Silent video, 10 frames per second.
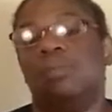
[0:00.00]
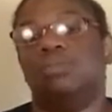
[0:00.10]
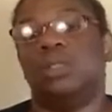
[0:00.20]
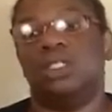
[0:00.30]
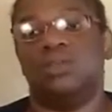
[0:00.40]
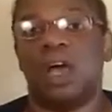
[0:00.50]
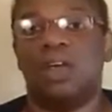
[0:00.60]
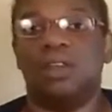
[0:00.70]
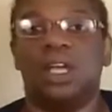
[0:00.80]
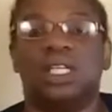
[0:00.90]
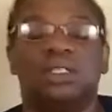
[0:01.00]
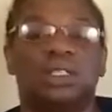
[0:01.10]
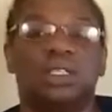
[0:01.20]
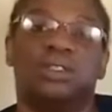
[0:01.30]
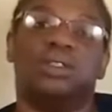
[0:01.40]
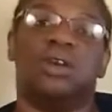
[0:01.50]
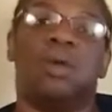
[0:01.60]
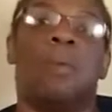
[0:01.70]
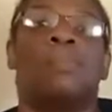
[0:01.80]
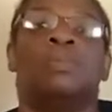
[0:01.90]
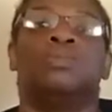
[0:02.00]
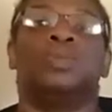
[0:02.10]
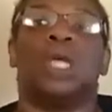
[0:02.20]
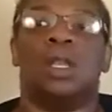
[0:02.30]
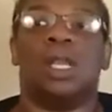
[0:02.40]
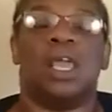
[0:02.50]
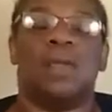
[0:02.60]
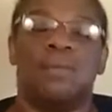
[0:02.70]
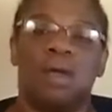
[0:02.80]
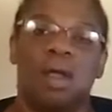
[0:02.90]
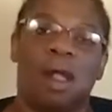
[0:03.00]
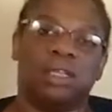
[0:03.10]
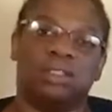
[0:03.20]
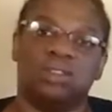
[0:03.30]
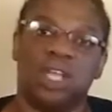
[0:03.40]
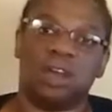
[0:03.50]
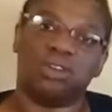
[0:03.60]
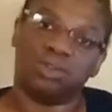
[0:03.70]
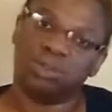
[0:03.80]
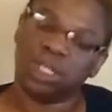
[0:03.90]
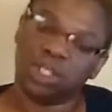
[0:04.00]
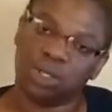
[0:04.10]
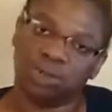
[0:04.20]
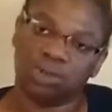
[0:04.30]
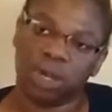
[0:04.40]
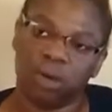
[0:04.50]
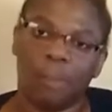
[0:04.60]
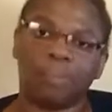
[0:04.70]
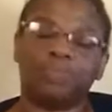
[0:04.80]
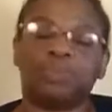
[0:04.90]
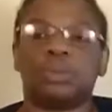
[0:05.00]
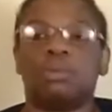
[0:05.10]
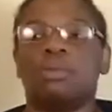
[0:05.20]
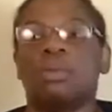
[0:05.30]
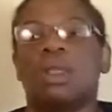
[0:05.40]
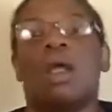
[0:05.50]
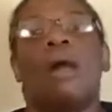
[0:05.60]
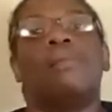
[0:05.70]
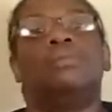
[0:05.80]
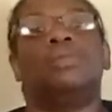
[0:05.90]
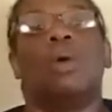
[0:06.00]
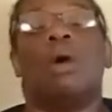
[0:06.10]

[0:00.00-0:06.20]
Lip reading: His father and his sister, a neighbor, and their 3 children were